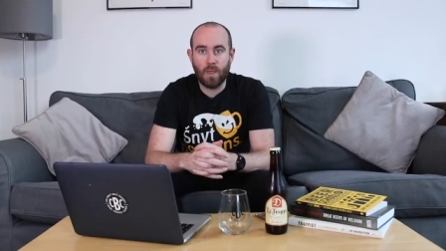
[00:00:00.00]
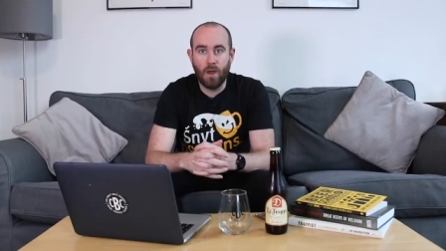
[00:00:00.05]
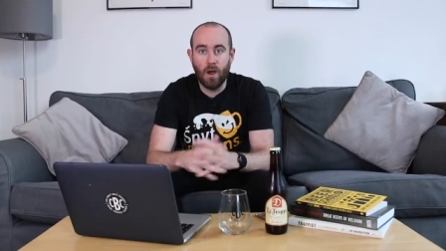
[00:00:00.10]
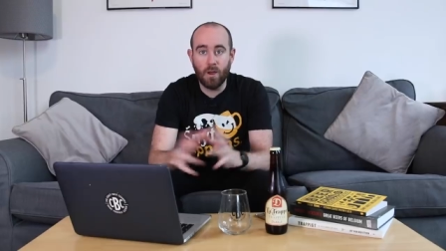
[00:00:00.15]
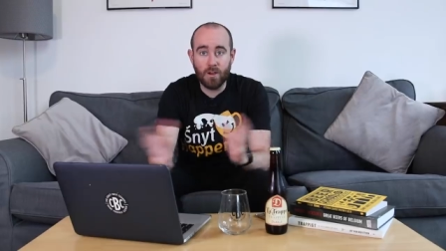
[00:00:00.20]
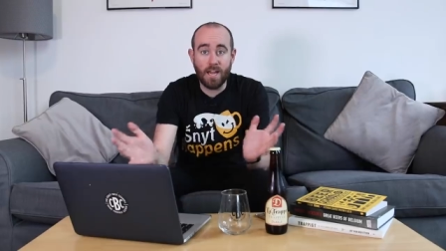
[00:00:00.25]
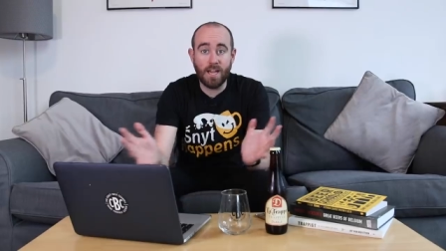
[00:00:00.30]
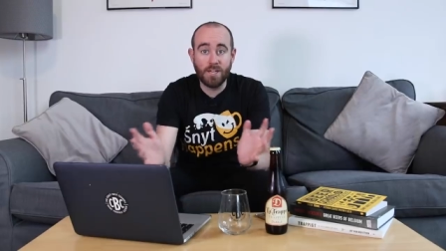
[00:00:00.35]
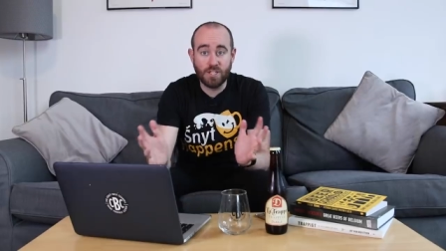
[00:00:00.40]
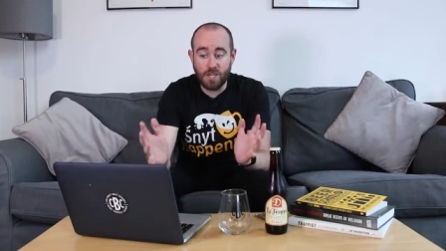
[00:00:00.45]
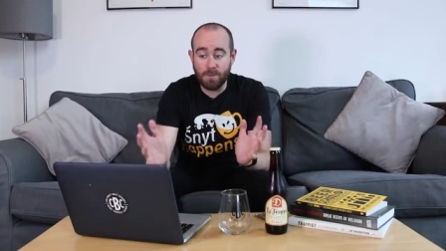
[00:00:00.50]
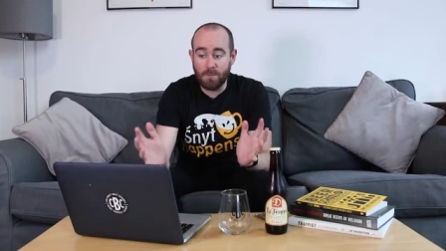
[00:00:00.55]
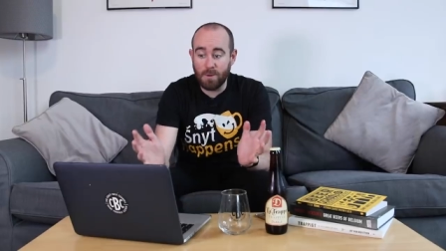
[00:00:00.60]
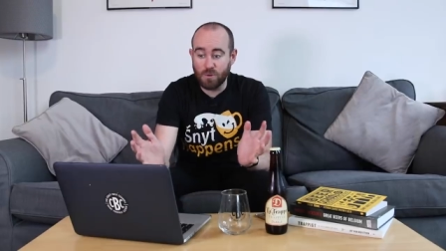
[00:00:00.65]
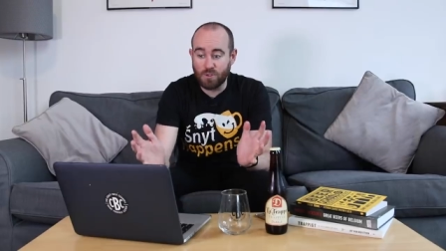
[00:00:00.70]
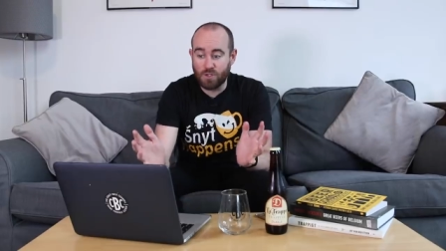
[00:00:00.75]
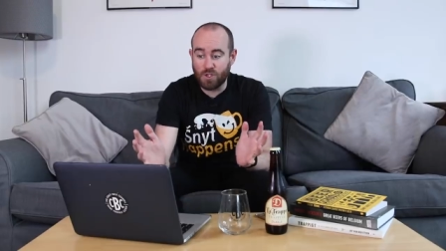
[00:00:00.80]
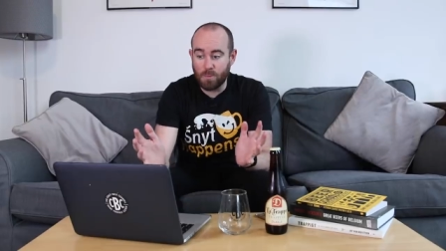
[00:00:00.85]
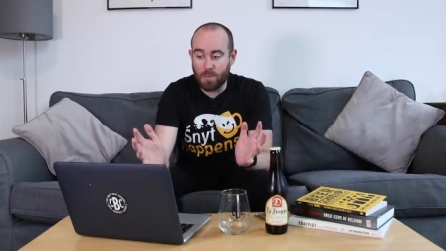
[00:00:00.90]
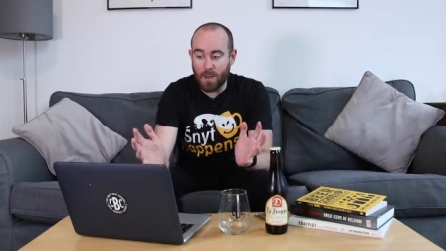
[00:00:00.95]
Okay, Jimmy
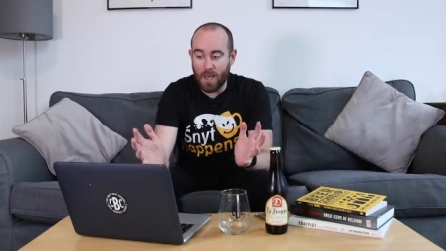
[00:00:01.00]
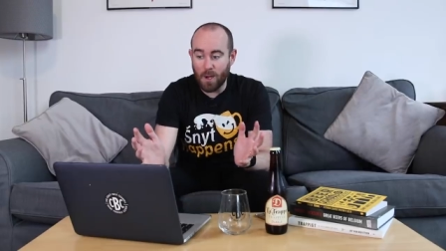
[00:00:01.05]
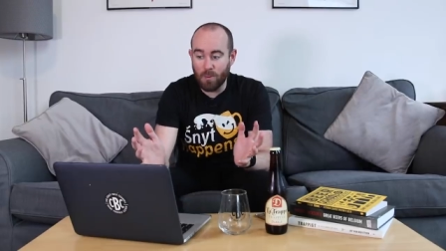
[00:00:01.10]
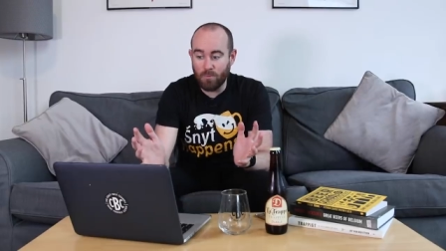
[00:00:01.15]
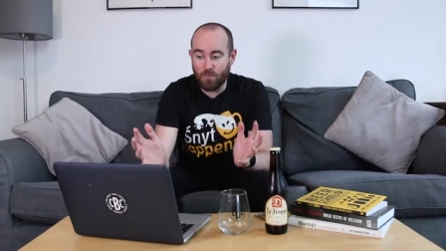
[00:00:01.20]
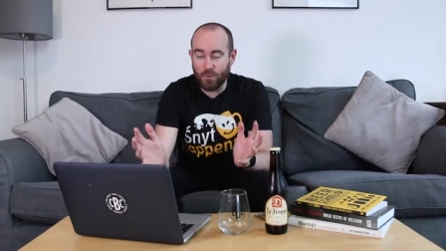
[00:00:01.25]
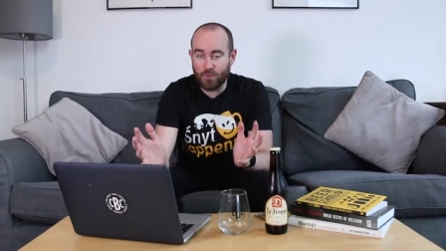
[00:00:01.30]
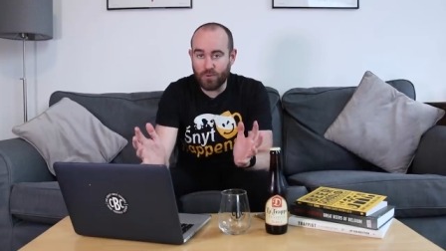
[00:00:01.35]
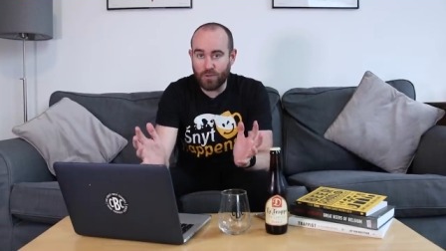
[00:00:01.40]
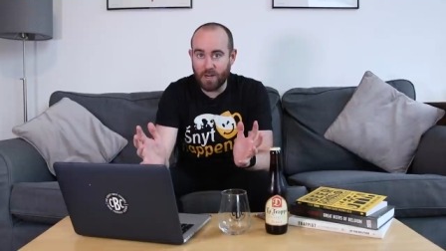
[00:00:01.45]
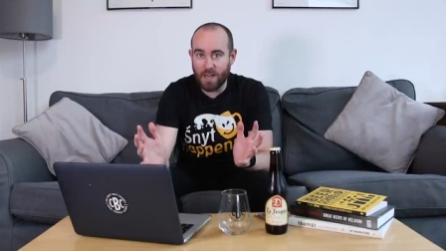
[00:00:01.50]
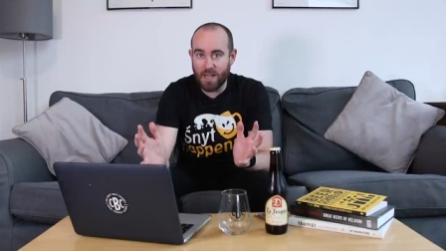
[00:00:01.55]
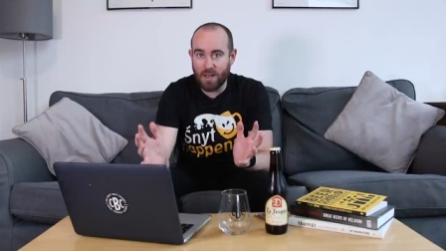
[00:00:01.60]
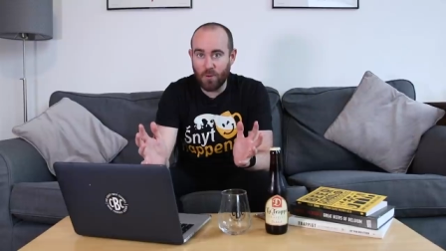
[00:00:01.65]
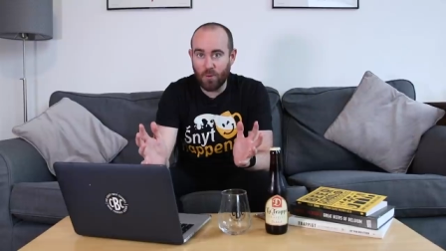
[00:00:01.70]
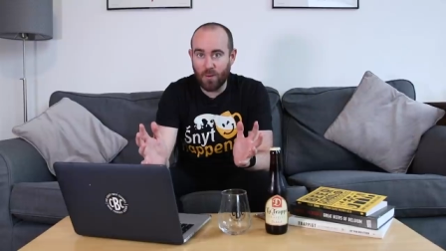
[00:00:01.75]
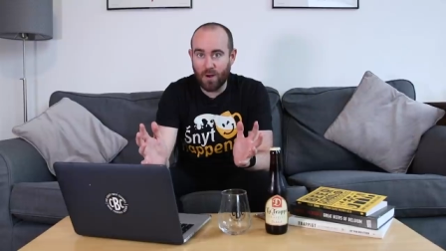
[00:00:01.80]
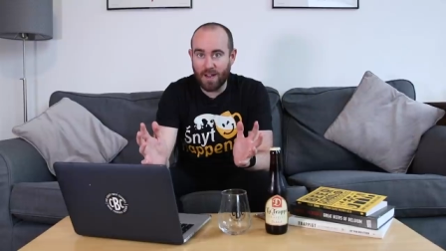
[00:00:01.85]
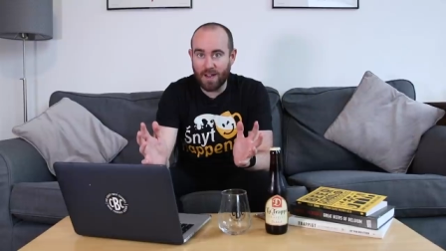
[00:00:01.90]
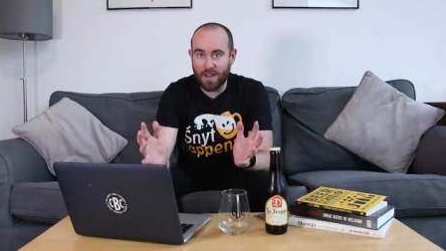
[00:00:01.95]
was super helpful, so
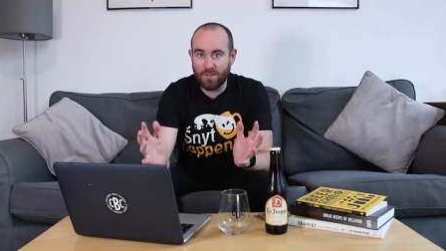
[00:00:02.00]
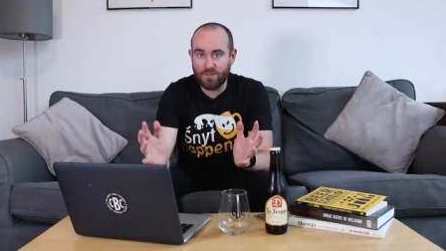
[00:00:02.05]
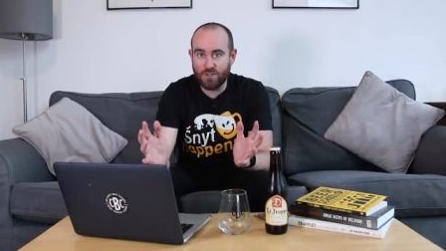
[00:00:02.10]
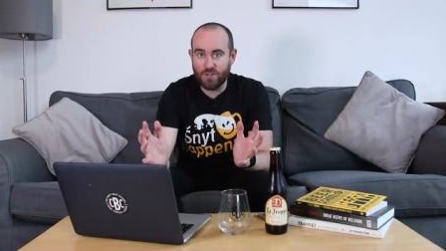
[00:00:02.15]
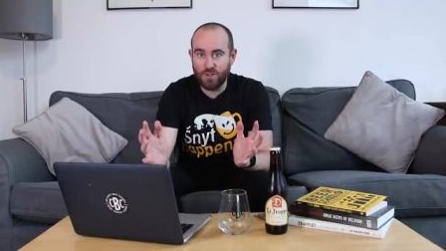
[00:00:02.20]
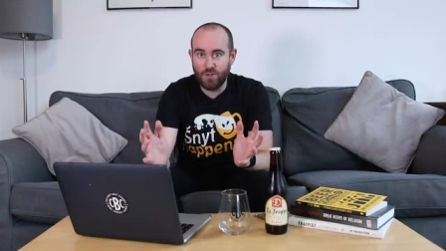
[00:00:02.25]
now I have